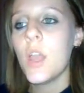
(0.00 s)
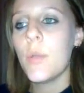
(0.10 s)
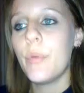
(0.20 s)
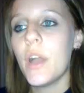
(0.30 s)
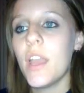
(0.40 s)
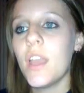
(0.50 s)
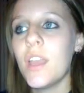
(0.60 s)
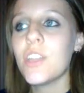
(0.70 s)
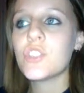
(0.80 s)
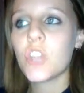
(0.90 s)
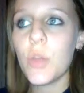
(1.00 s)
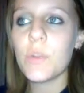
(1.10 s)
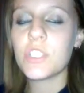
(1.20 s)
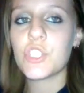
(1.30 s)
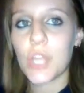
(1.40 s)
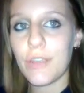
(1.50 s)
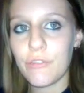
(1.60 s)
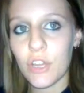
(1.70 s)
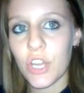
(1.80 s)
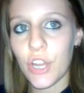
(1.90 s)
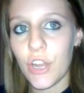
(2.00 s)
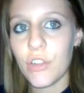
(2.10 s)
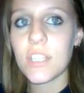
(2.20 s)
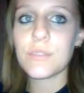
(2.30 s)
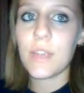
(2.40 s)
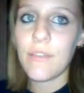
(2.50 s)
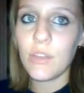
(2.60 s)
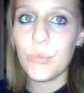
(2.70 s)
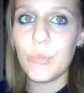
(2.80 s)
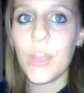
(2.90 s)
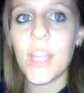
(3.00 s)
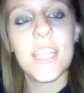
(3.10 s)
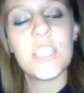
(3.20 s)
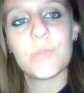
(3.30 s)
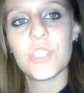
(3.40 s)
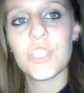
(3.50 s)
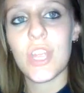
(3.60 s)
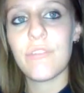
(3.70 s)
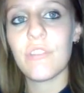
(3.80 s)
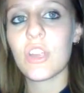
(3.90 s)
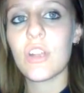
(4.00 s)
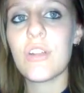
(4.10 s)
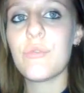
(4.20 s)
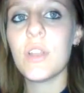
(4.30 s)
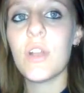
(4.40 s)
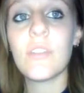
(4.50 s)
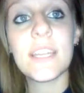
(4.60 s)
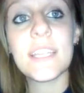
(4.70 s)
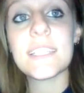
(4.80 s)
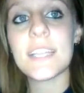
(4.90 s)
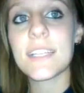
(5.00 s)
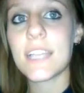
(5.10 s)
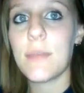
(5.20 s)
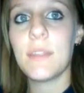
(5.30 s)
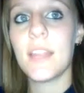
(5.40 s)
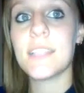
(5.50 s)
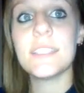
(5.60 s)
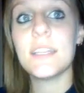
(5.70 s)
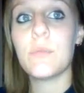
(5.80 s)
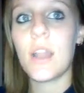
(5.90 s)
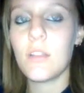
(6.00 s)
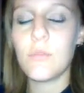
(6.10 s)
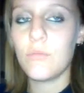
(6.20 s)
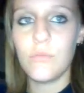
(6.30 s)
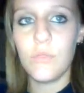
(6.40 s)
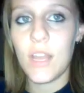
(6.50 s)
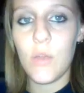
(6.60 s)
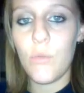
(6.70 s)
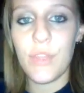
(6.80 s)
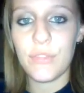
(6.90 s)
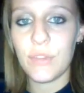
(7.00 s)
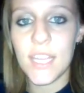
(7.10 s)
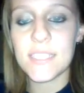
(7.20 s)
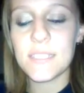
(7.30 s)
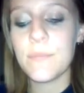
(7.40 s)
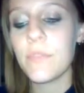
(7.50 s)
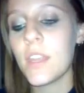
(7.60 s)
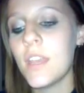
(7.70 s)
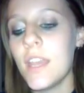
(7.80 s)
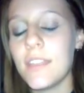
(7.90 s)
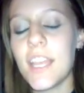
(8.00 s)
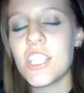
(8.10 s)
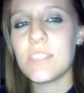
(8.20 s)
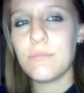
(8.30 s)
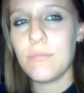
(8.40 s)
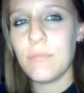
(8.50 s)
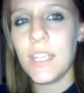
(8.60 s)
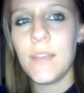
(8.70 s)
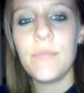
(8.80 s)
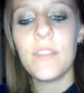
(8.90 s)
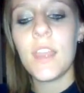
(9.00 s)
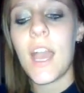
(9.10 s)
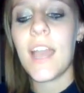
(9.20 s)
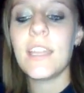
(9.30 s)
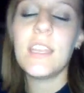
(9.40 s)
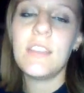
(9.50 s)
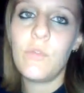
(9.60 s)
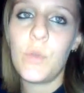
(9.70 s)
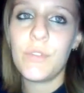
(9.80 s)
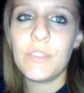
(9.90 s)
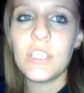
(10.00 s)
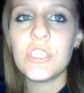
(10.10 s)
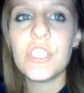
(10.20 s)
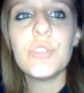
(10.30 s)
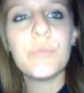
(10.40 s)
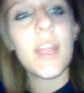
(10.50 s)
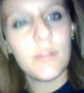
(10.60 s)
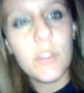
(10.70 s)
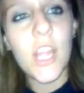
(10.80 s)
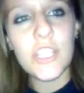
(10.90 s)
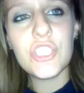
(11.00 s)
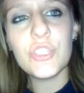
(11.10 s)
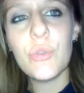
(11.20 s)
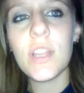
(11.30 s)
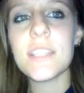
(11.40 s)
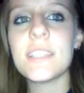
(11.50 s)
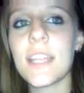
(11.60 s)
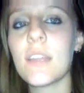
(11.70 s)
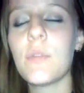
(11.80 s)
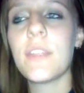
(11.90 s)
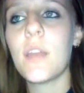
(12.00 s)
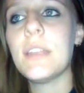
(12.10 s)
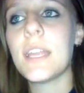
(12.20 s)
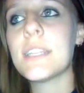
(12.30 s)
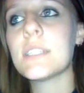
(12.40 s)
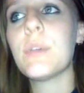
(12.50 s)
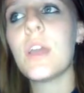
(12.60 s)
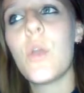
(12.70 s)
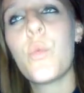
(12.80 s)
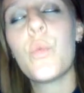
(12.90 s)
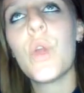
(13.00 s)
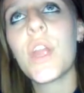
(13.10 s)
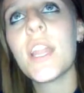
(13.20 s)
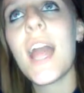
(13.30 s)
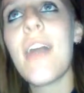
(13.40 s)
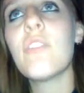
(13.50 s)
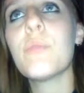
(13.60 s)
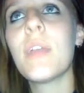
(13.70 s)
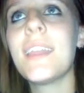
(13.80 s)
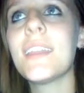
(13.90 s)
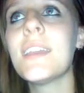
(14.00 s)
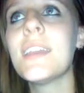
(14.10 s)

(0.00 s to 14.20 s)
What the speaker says: but Joey wants to try for a girl because we're having a boy. He just wants to try for a girl. If we don't get it the second time, then that's it. I don't want 3 kids. That's just me. I didn't even want really 2, but I do want a second one. That'd be nice. But we're going to have them like